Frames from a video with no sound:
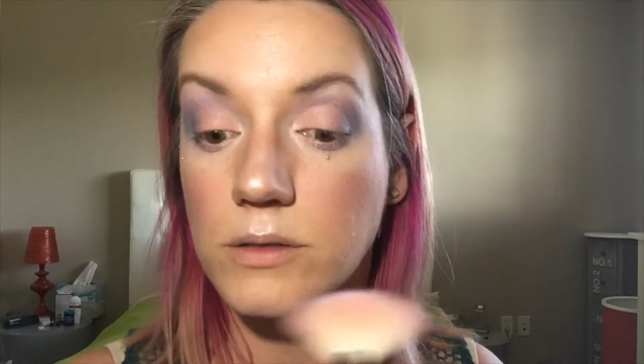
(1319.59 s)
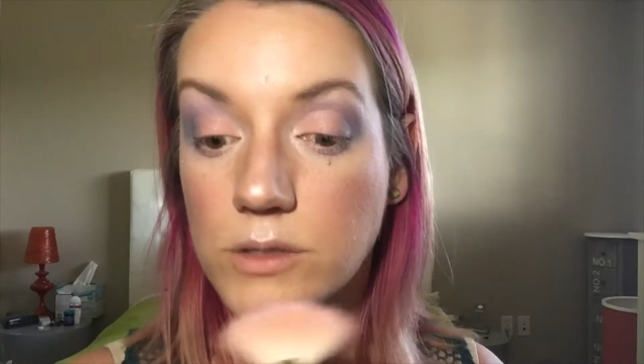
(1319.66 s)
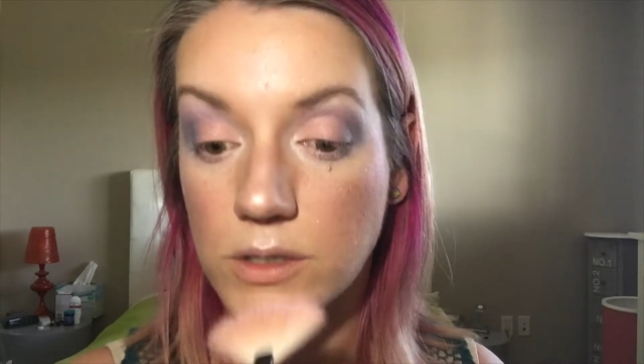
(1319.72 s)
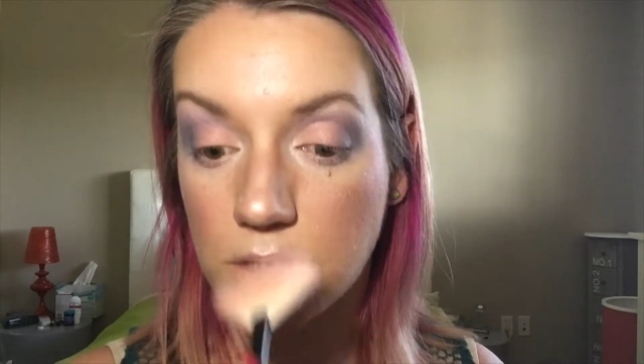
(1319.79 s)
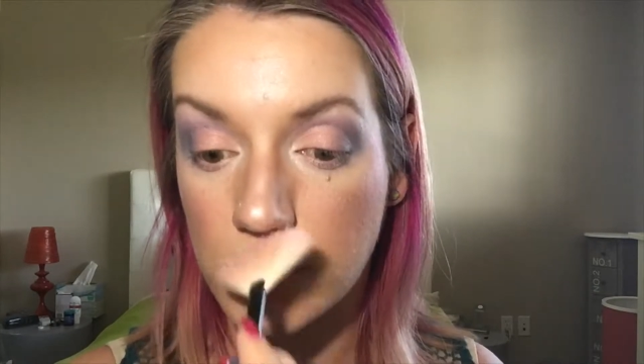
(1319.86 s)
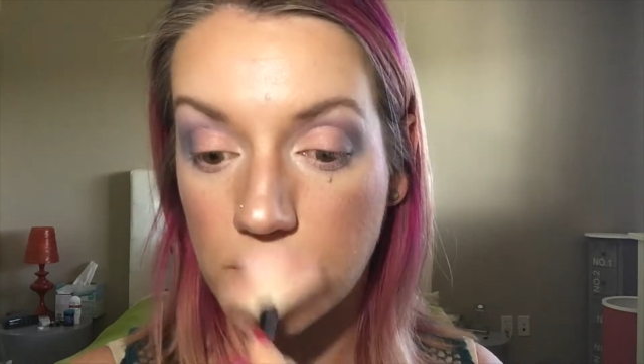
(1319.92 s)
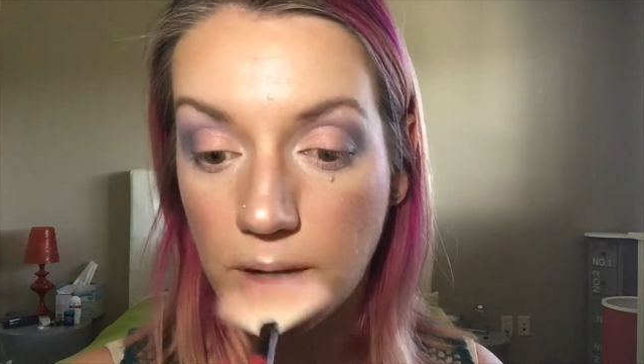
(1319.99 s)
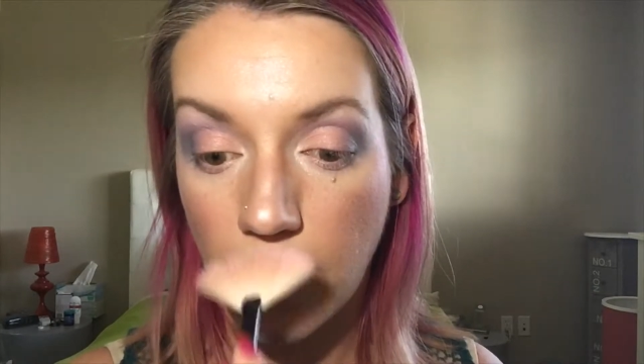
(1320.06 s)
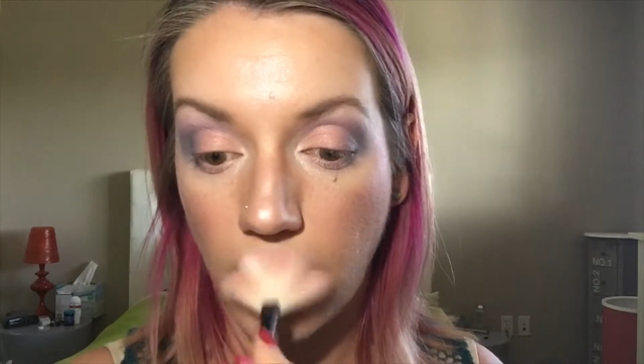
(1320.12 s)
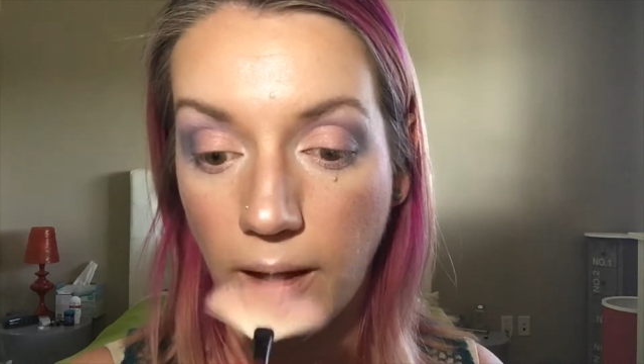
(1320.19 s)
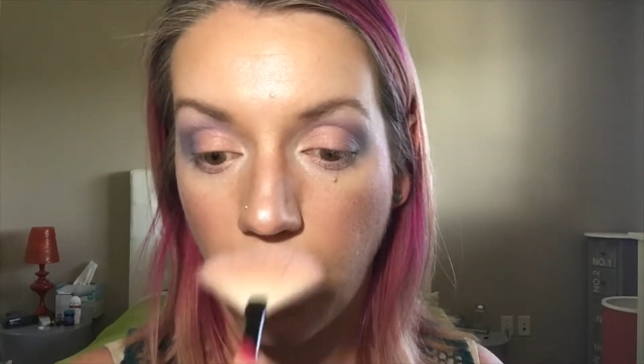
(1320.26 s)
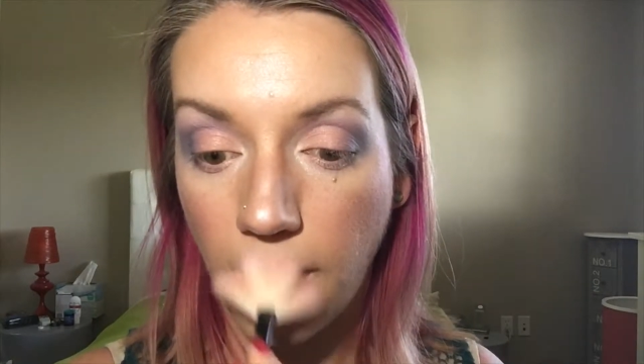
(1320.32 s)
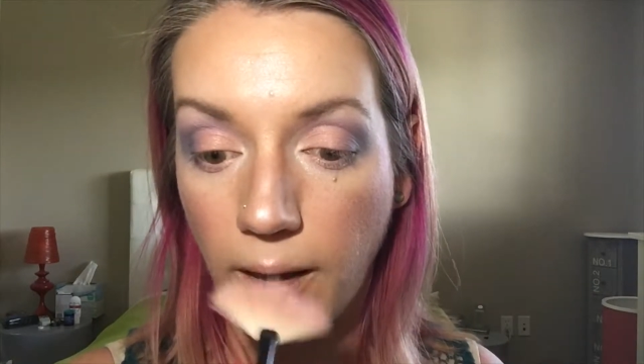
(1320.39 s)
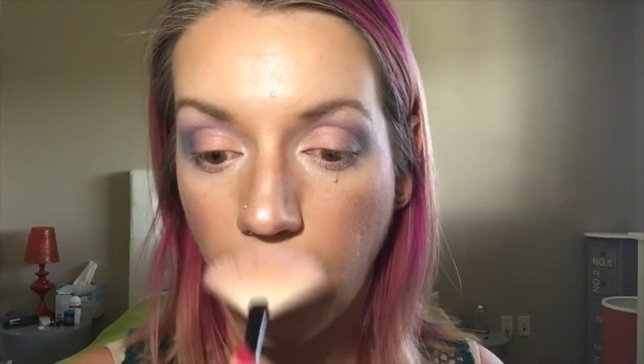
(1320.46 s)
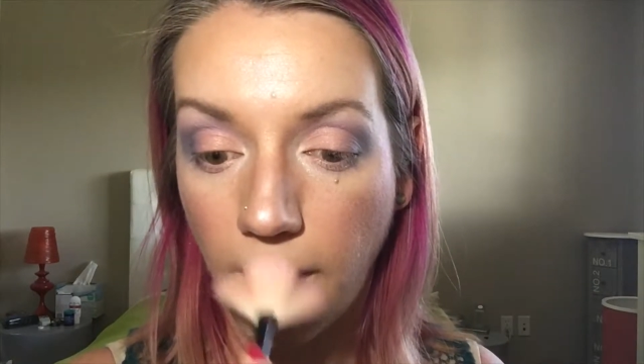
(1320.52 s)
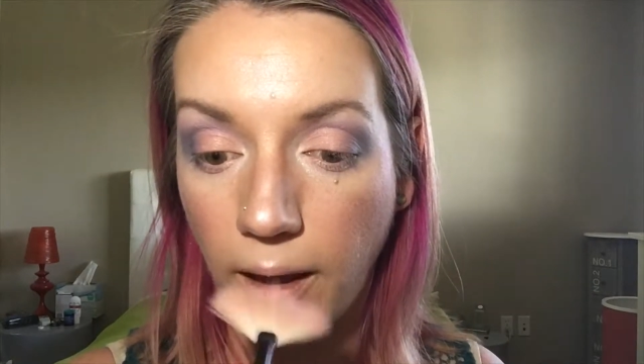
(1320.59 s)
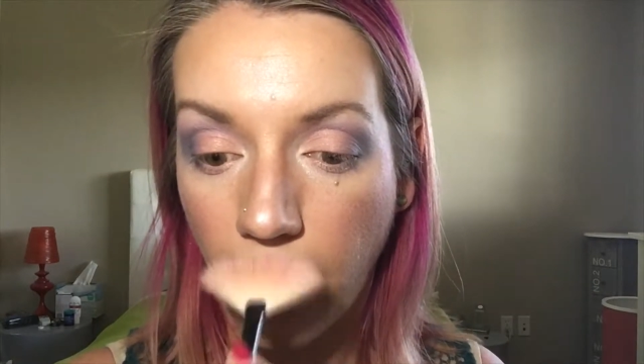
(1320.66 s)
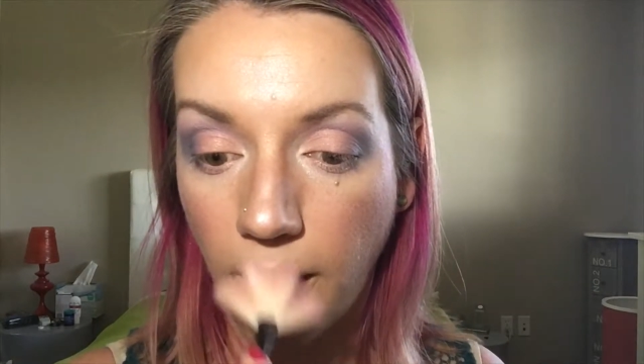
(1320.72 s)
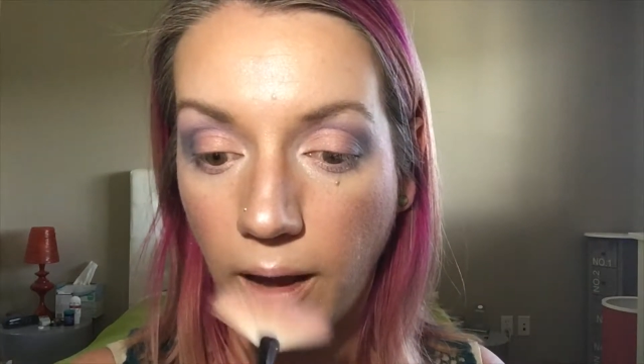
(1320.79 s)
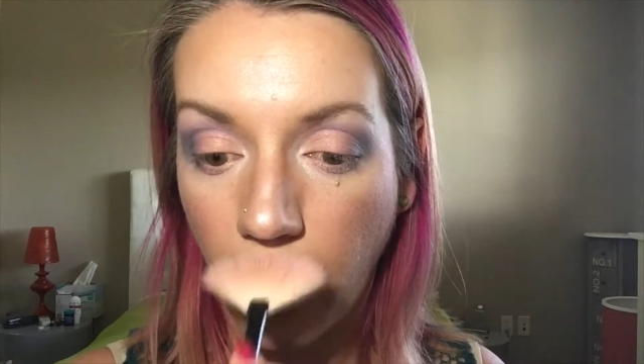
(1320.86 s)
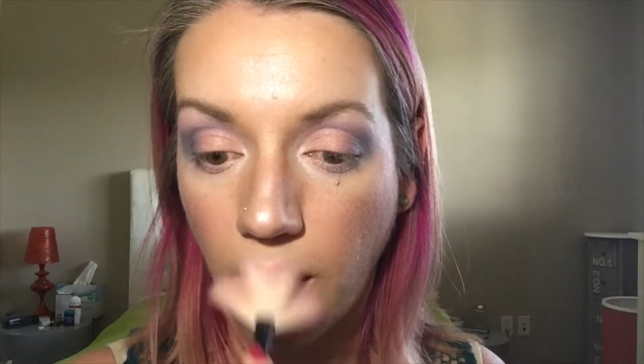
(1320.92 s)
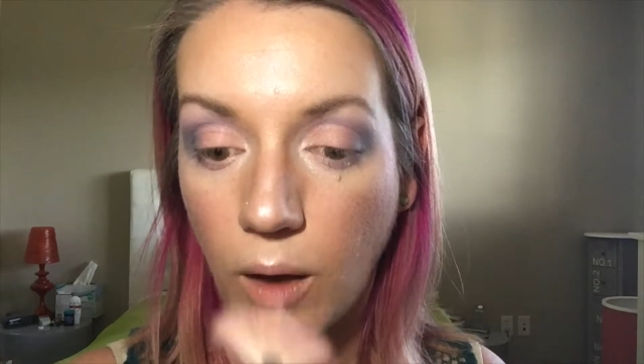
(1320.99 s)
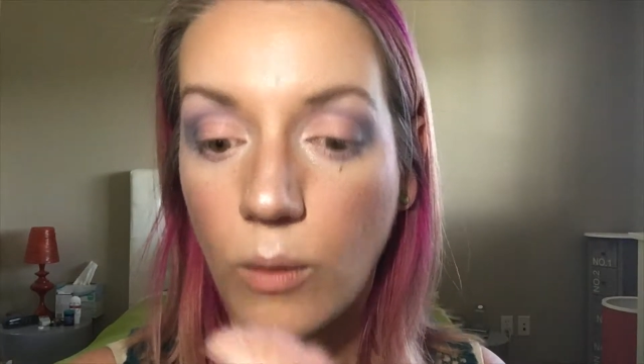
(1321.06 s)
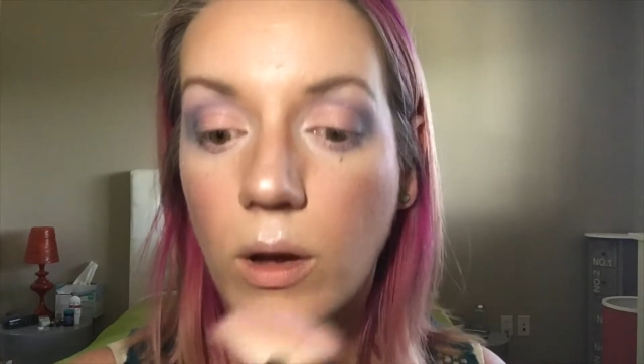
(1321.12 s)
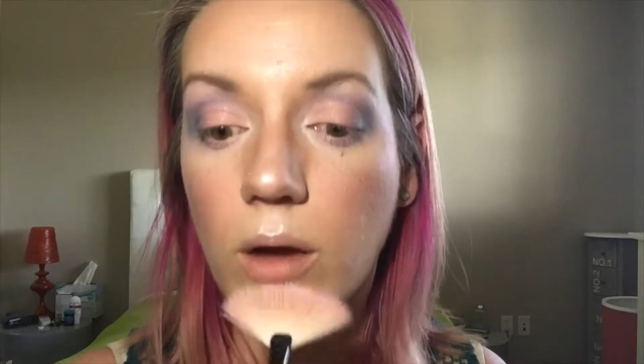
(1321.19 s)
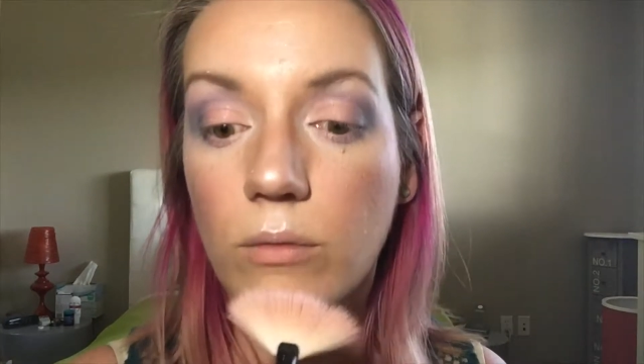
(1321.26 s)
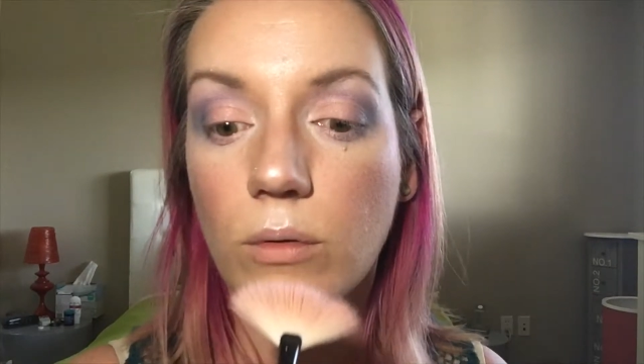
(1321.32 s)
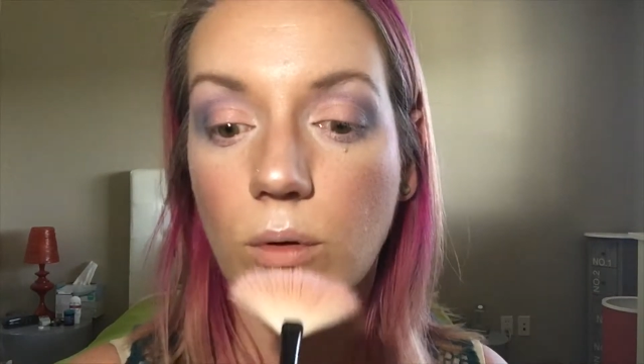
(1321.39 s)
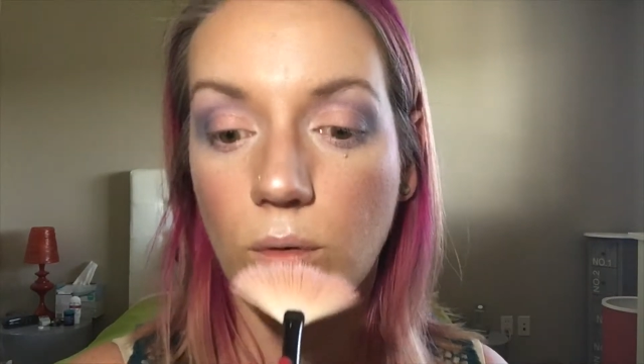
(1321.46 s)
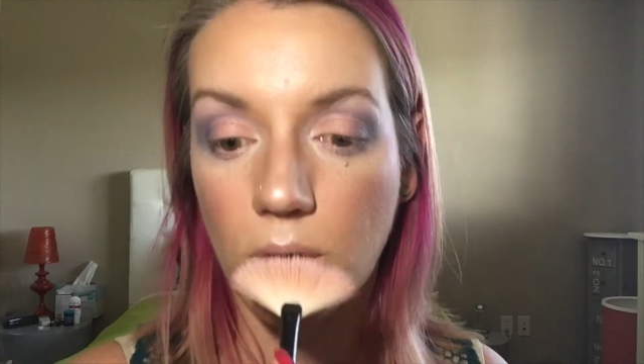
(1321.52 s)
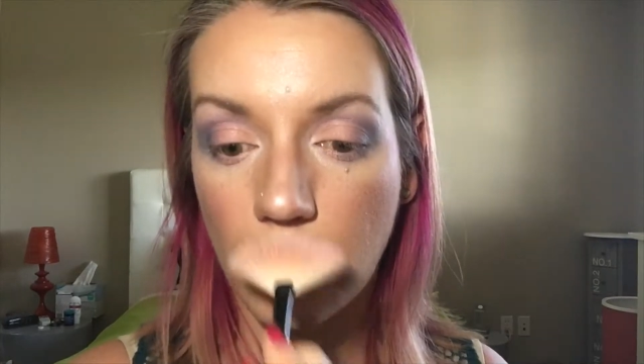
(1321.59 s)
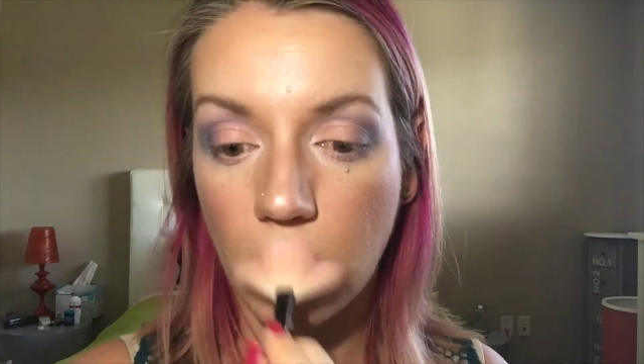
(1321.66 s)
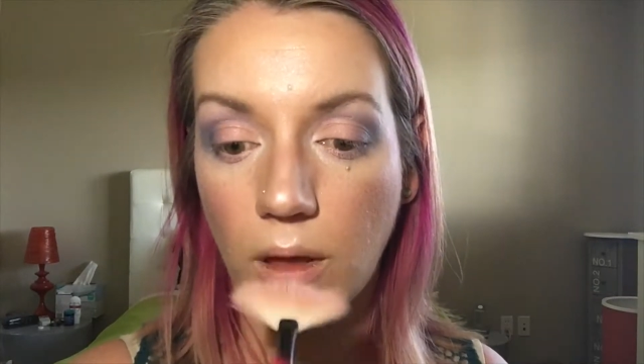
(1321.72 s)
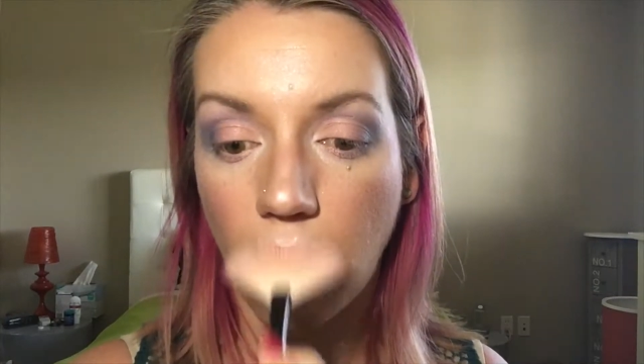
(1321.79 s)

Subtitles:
just how I roll.